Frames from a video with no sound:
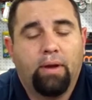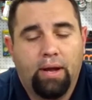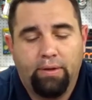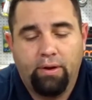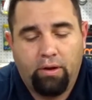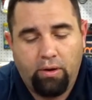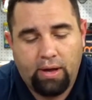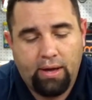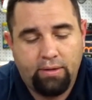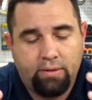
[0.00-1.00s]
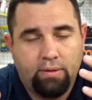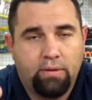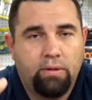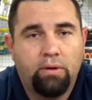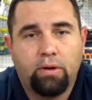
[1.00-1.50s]
All right, there you go, guys.
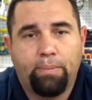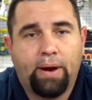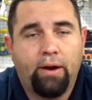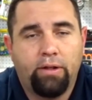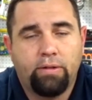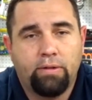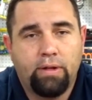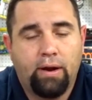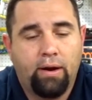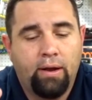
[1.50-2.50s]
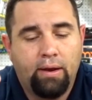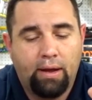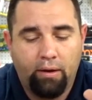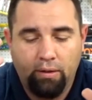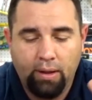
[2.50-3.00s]
Little comparisons there.
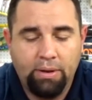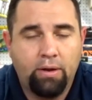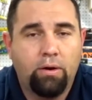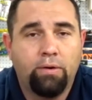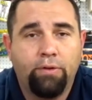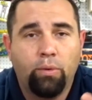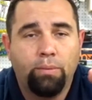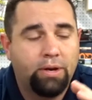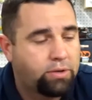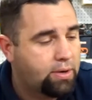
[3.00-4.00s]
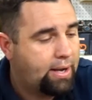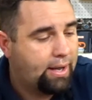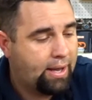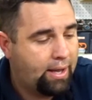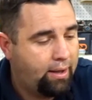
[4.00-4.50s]
Now, let me know if you want me to try
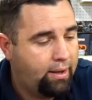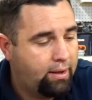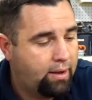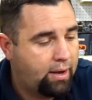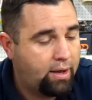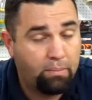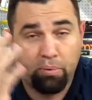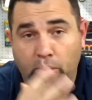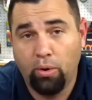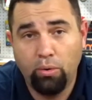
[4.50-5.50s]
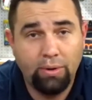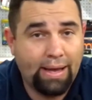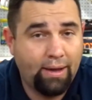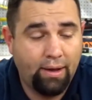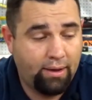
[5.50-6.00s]
a
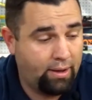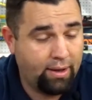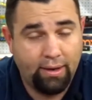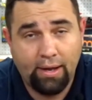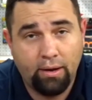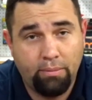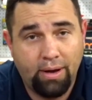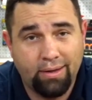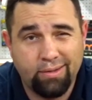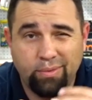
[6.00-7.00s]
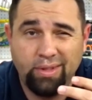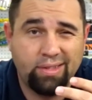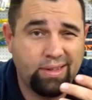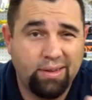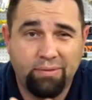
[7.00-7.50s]
Lucky Tackle box. Really
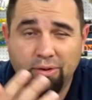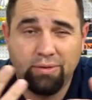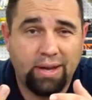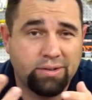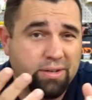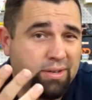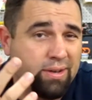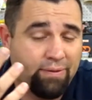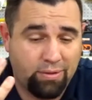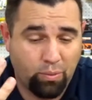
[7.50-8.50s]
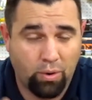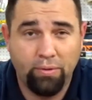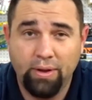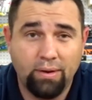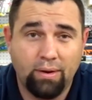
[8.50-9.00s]
see if there's actually, if it's
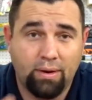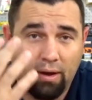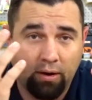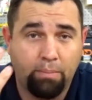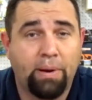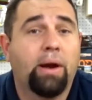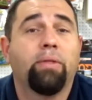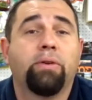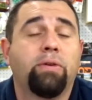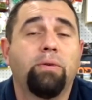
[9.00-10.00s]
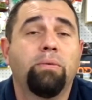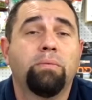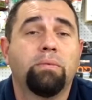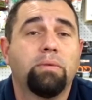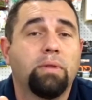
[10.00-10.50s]
worth it. I'll compare the two.
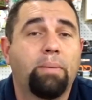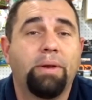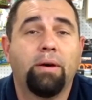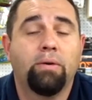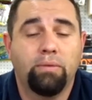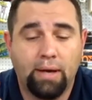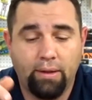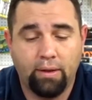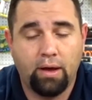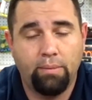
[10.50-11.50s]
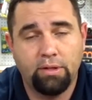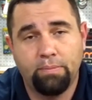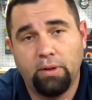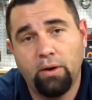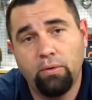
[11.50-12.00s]
Let me know down in the comments
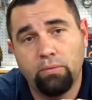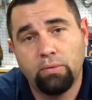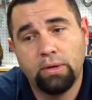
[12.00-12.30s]
below.